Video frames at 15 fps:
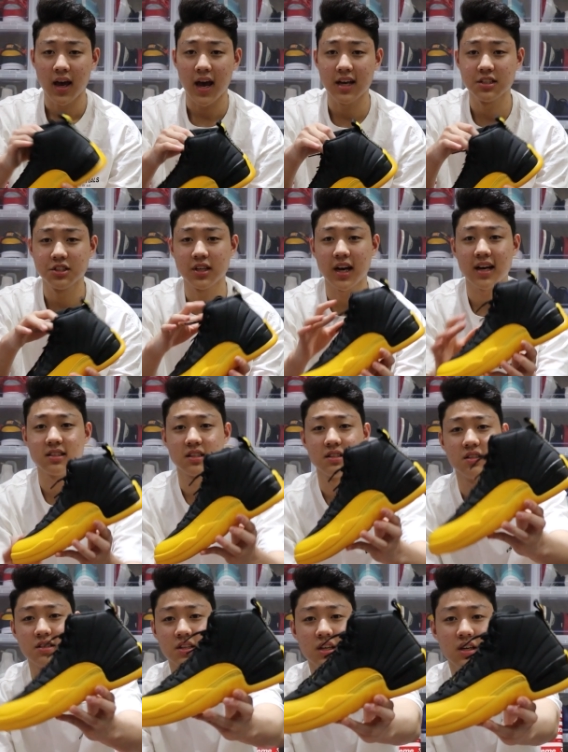As you guys can
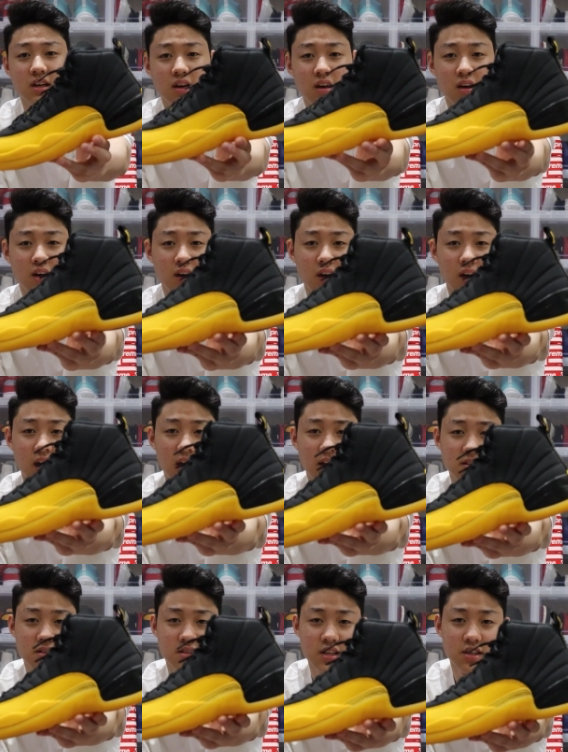see,
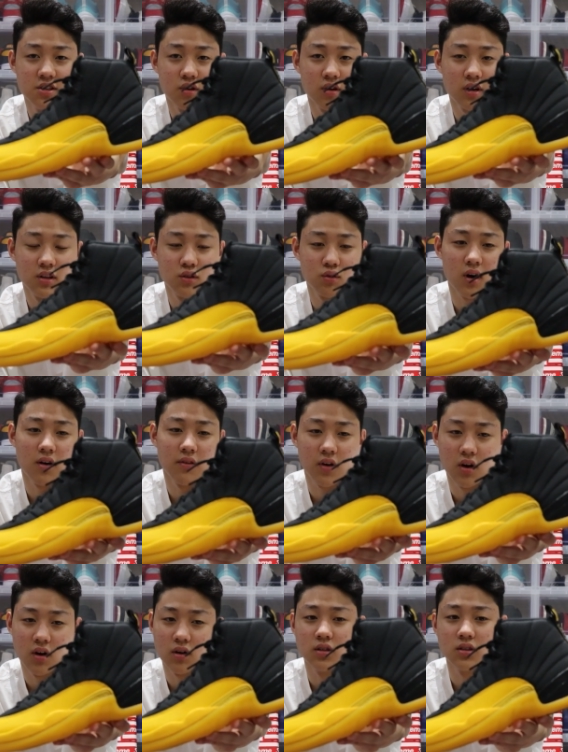it's the Jordan 12
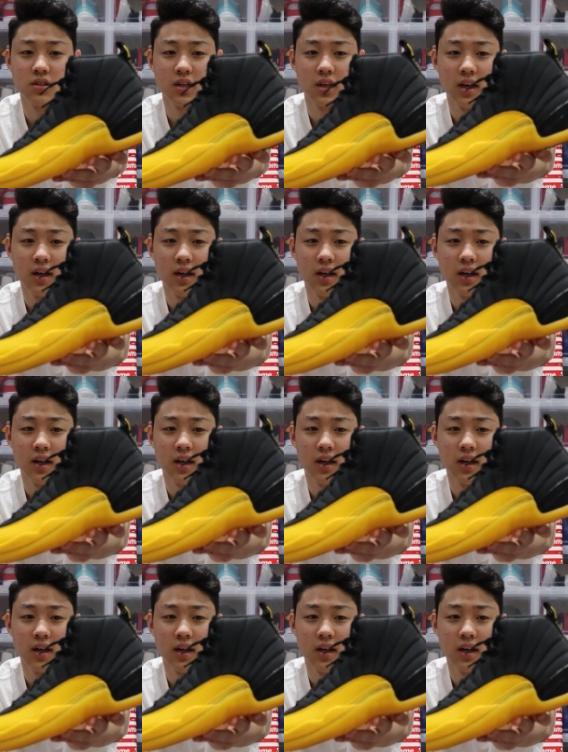Golds,